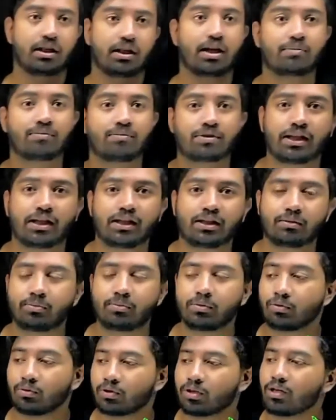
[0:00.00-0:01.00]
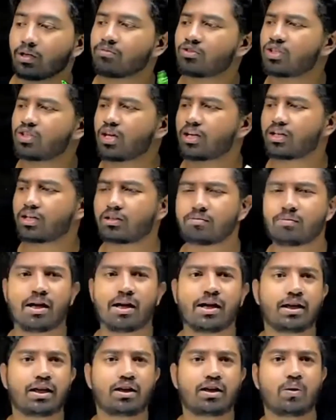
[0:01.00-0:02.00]
I'm saying the program check
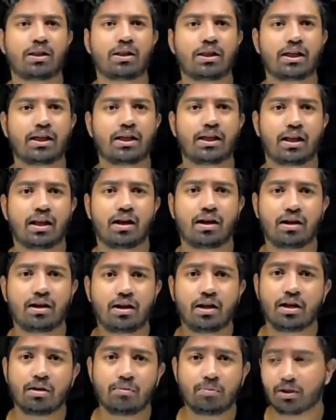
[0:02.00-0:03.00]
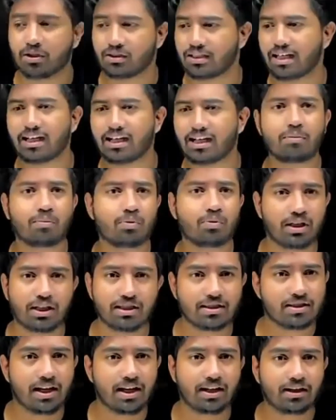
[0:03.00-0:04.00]
equal the kila because I can't put
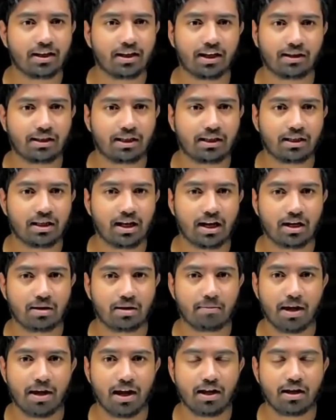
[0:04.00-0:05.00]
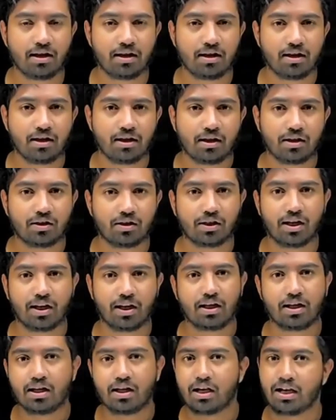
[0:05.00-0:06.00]
less than greater than the under.
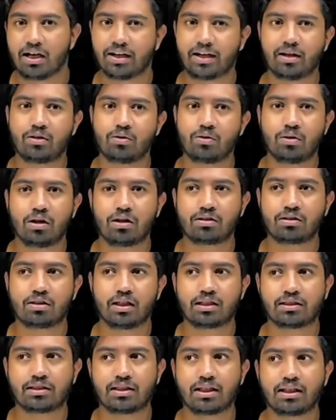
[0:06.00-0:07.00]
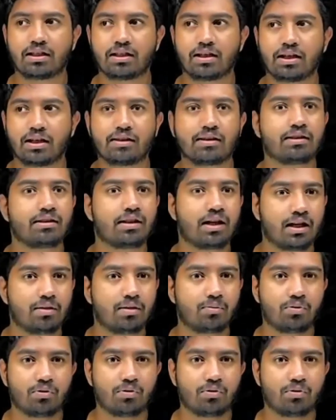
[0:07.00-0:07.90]
Okay, I can do also less than greater than the under.